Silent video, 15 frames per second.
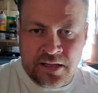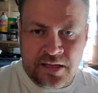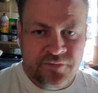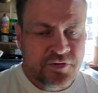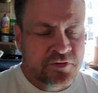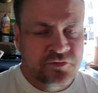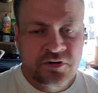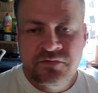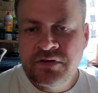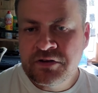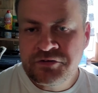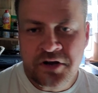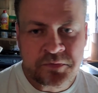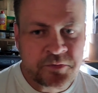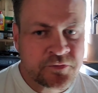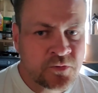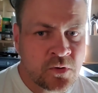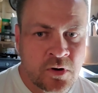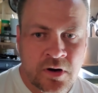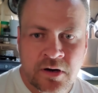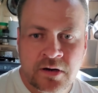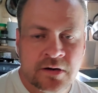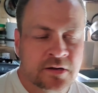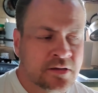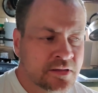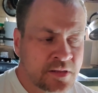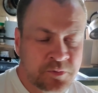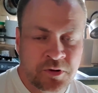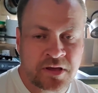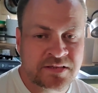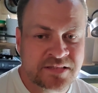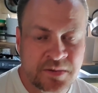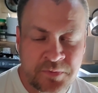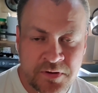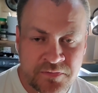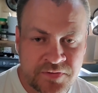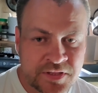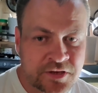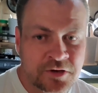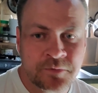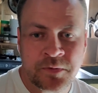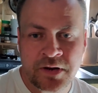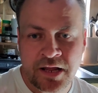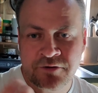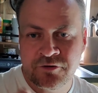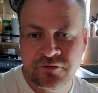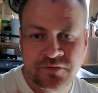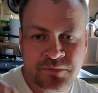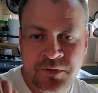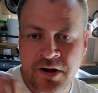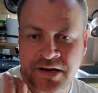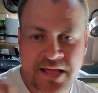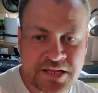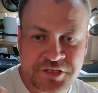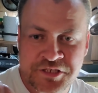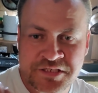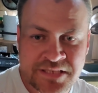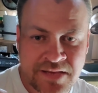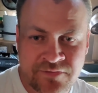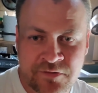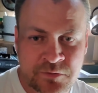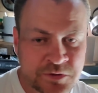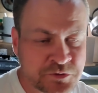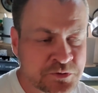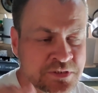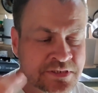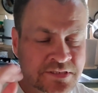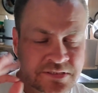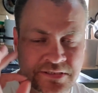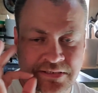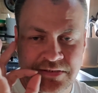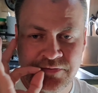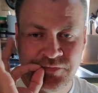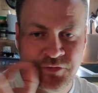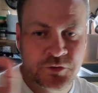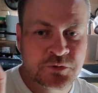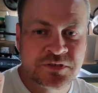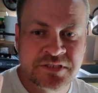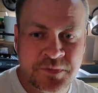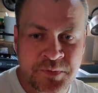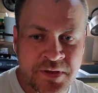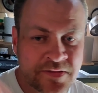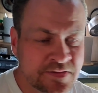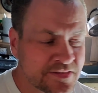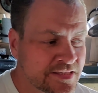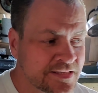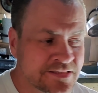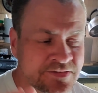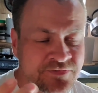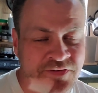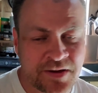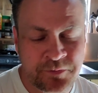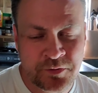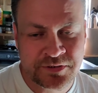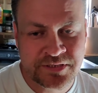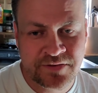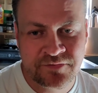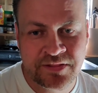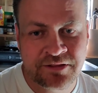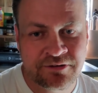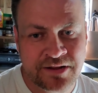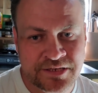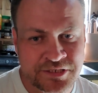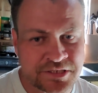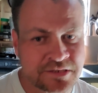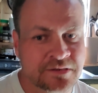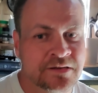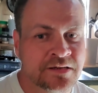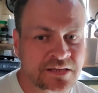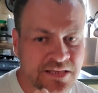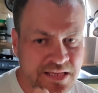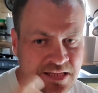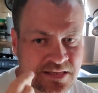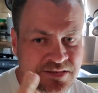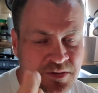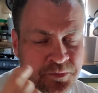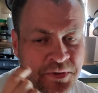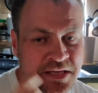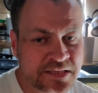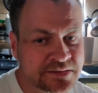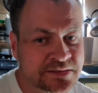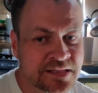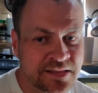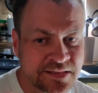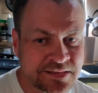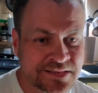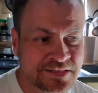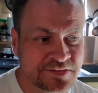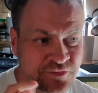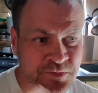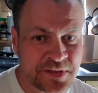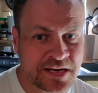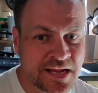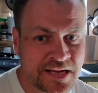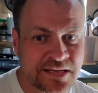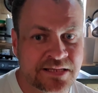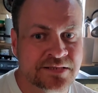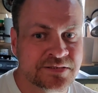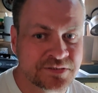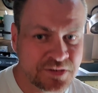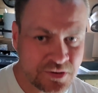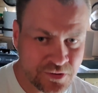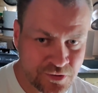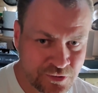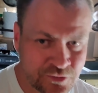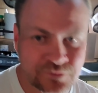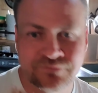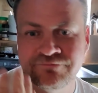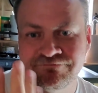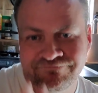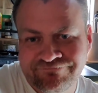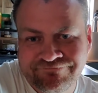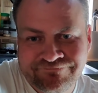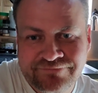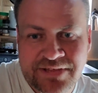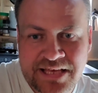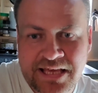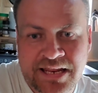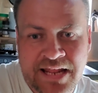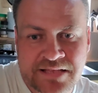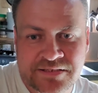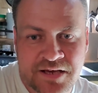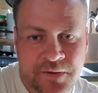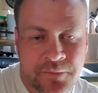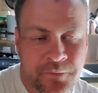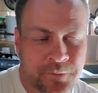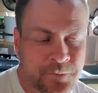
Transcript: if you've driven a truck before, it probably isn't that big of a deal, but I drove a Pontiac G7, which was fuel sipping. This thing has a 5.7 liter engine. It is a beast. And like I said, it's from the 90s, so it adds up.